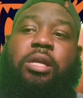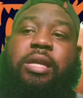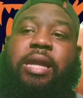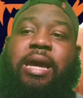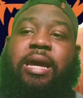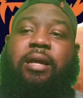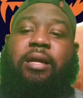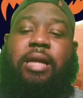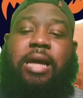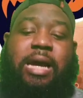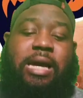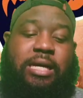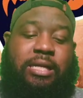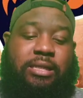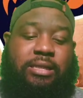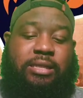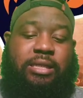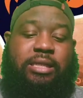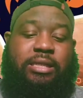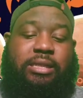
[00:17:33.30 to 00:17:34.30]
Now,
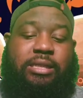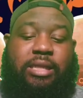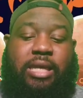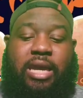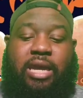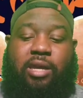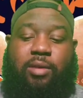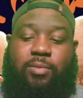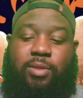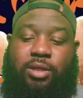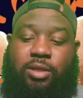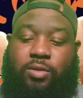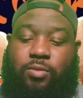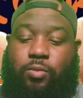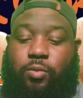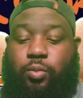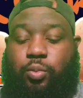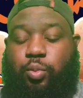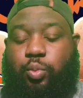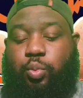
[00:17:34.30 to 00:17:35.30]
this game
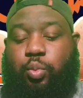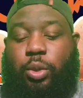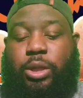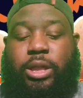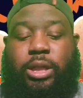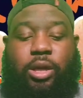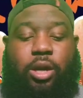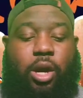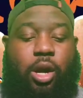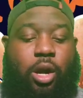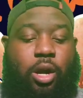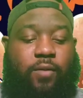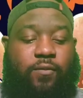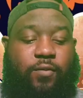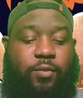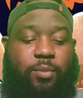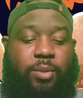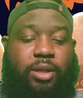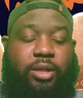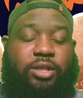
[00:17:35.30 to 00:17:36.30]
is really hard
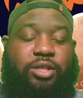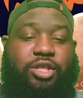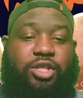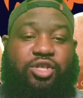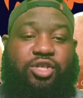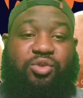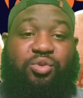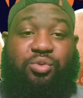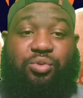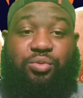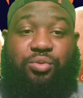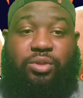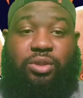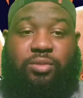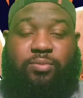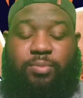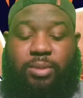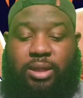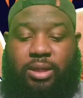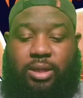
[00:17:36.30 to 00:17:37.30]
for me to
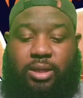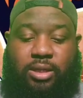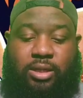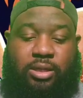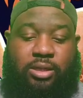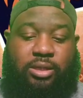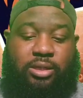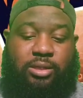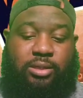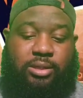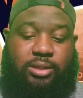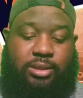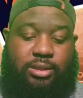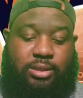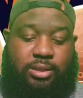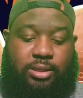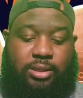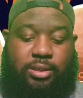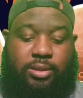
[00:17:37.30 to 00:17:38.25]
choose because,